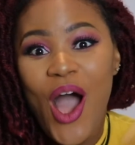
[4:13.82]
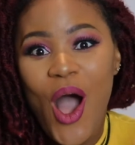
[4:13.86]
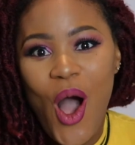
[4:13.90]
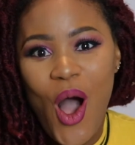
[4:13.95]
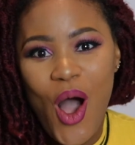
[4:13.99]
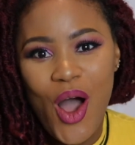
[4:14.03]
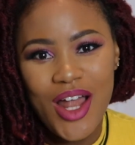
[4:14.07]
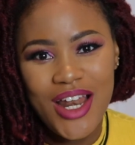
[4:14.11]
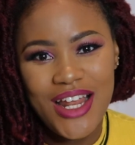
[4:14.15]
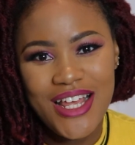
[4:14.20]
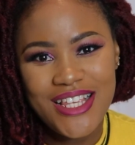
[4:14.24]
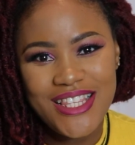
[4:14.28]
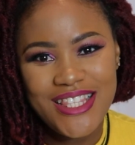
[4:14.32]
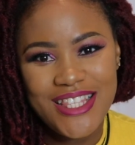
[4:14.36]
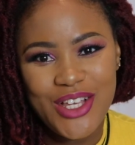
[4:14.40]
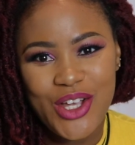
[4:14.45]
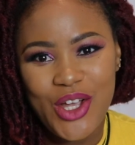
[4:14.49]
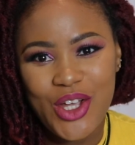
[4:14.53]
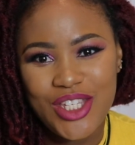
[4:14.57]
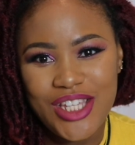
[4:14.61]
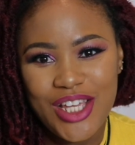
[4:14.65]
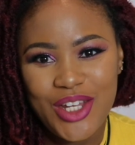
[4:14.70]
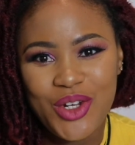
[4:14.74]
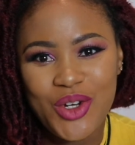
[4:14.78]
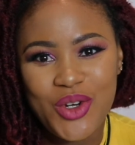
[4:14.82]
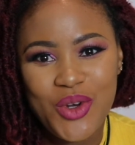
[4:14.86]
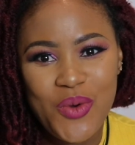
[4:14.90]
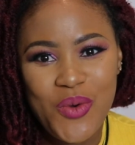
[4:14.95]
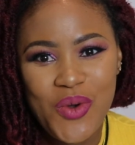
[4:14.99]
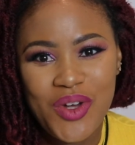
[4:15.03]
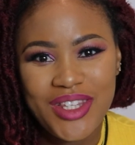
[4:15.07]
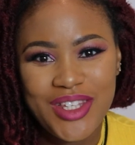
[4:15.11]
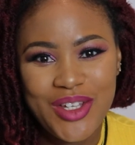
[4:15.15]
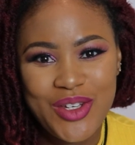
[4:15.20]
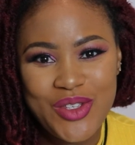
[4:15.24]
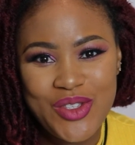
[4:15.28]
Honestly, because I don't know
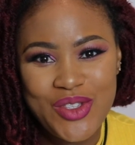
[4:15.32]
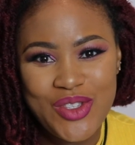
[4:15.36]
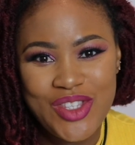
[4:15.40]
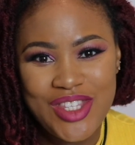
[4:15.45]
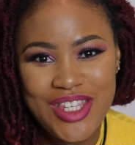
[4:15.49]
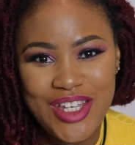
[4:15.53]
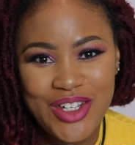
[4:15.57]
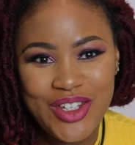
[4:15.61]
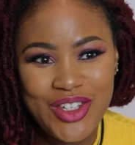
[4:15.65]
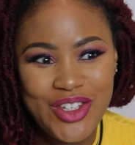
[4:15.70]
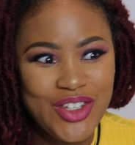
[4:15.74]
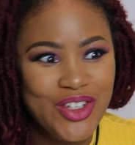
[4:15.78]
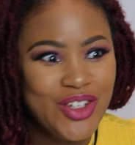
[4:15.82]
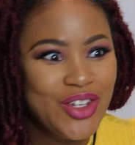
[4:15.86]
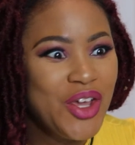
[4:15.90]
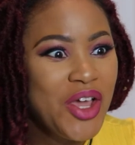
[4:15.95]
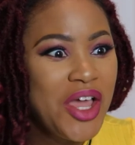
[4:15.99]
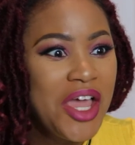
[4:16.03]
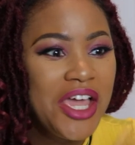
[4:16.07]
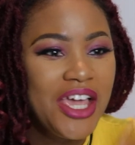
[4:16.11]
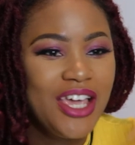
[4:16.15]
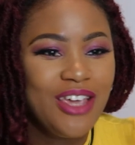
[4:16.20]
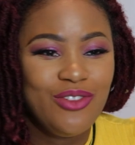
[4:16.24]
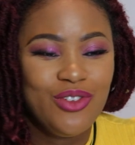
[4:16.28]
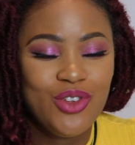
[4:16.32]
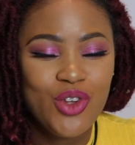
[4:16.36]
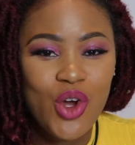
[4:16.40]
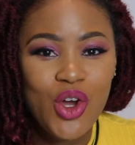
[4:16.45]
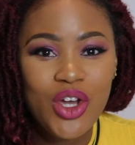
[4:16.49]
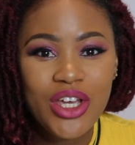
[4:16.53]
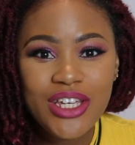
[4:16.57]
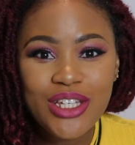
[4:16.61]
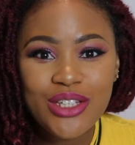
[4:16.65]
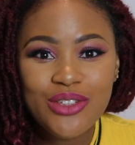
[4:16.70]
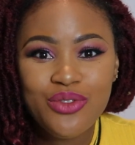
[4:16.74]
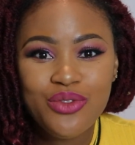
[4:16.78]
what else to tell you. If you
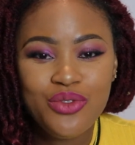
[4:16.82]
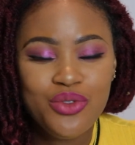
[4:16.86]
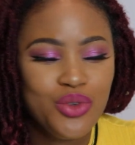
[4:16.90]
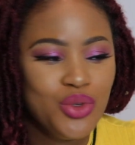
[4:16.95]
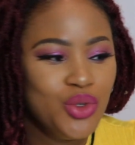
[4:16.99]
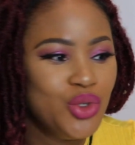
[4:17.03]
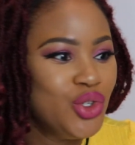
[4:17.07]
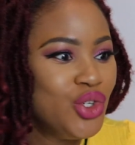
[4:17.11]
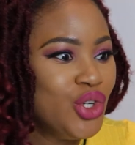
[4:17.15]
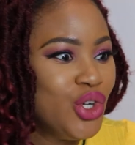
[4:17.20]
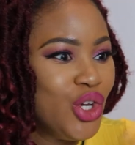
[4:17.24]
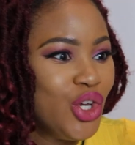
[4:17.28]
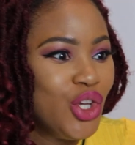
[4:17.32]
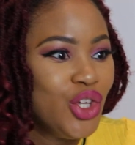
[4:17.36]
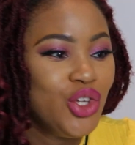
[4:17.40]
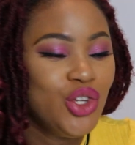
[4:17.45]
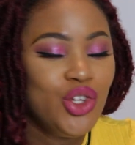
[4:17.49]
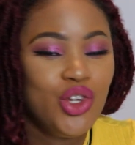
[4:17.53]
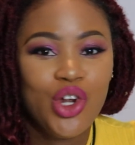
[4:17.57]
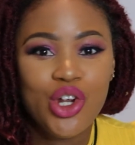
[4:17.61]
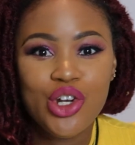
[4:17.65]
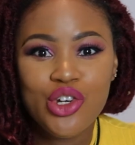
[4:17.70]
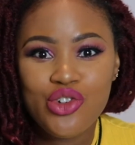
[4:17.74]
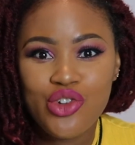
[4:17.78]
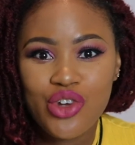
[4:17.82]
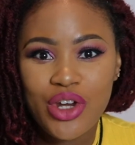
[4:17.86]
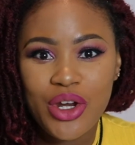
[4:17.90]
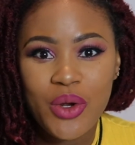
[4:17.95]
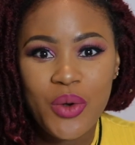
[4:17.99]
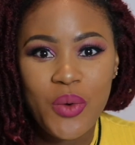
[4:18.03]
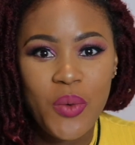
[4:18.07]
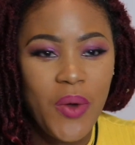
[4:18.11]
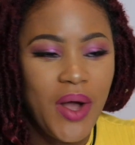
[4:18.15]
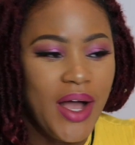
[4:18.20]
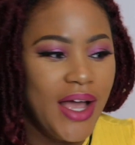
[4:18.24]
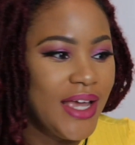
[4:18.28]
don't eat food, you don't drink
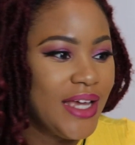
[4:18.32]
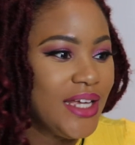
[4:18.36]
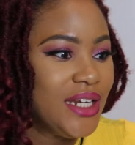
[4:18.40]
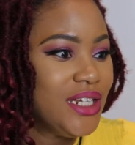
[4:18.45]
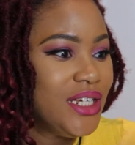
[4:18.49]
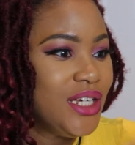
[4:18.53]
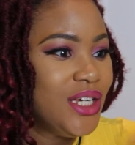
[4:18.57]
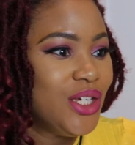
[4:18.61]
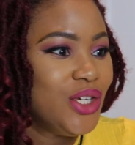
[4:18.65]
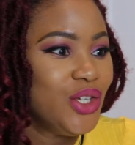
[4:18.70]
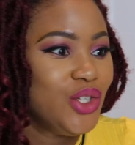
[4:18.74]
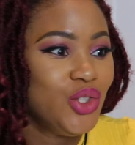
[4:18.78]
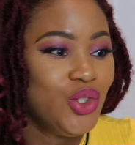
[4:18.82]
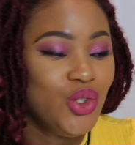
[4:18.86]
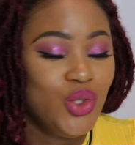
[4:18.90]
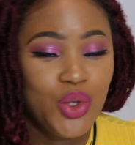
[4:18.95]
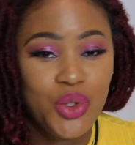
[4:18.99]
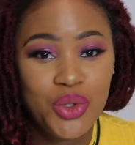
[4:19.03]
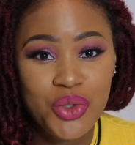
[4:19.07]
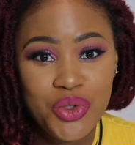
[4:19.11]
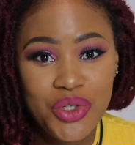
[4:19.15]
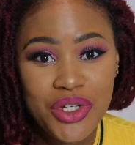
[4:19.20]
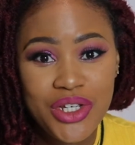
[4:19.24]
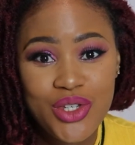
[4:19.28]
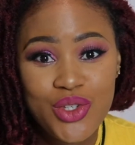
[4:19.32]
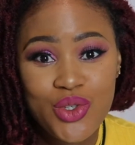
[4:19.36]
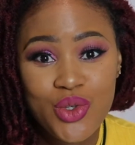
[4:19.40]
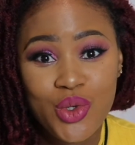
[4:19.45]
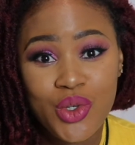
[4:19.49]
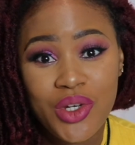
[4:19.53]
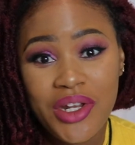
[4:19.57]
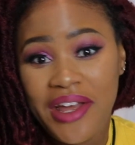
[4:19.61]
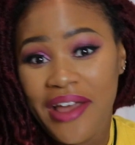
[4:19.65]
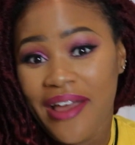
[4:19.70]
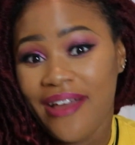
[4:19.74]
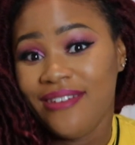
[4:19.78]
wine, you don't drink
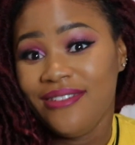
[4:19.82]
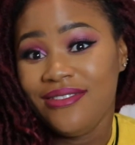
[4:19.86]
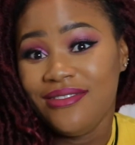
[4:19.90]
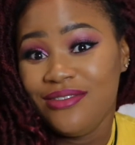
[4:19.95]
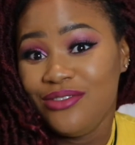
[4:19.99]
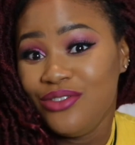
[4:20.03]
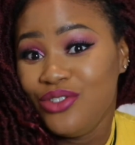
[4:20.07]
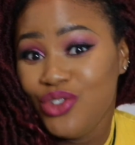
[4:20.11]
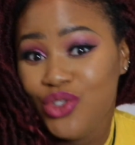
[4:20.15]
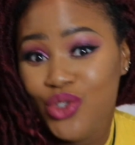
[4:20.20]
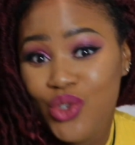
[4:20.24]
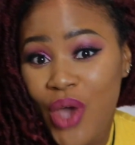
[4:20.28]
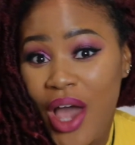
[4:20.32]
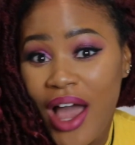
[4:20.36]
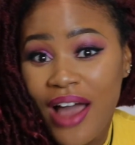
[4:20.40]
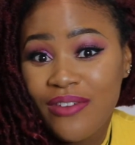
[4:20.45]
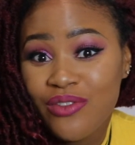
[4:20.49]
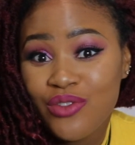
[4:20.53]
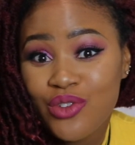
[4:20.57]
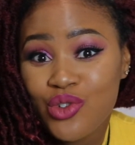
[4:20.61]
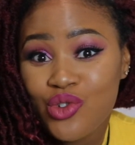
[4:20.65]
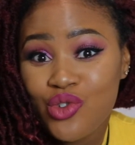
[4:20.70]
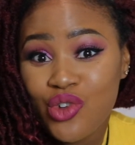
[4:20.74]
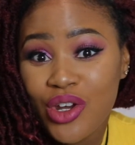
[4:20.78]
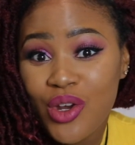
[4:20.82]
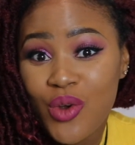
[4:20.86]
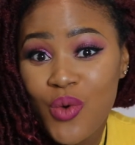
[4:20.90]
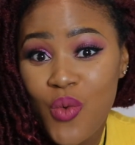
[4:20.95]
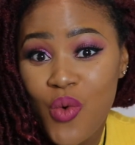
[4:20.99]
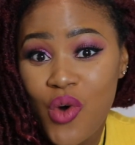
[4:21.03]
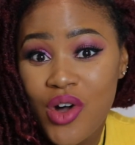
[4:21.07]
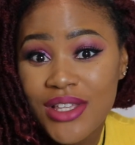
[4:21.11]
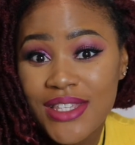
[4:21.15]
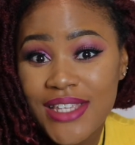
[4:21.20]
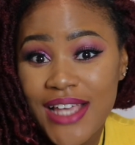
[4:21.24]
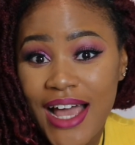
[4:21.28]
soda, you have to drink
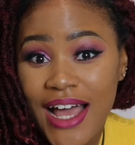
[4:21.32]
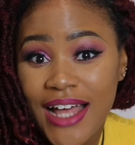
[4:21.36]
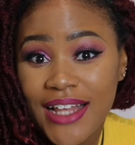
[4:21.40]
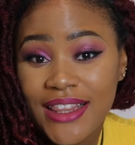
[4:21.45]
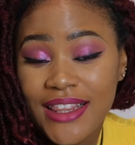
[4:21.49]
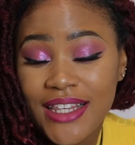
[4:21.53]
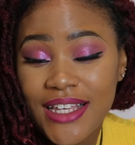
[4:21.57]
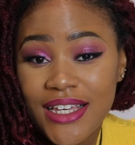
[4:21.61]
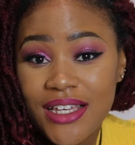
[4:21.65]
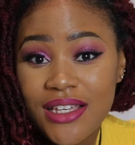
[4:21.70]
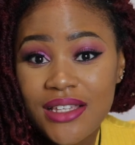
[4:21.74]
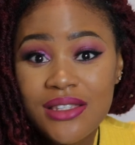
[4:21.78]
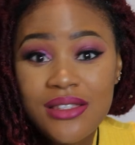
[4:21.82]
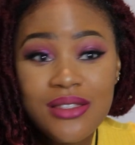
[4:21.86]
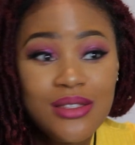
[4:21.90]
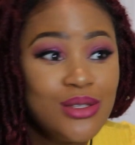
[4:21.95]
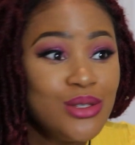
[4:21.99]
water at least.